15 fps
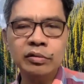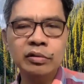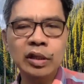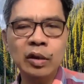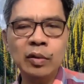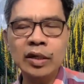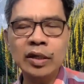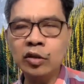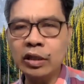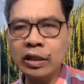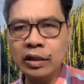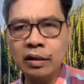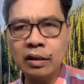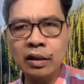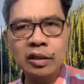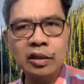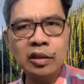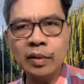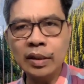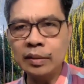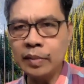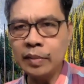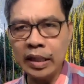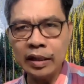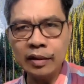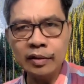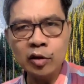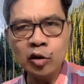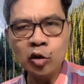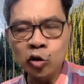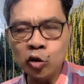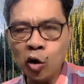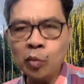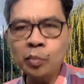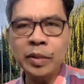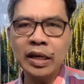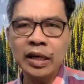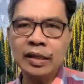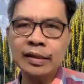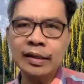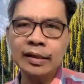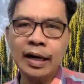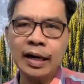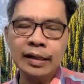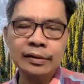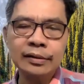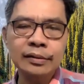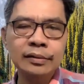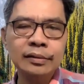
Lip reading: They will be groping in the dark.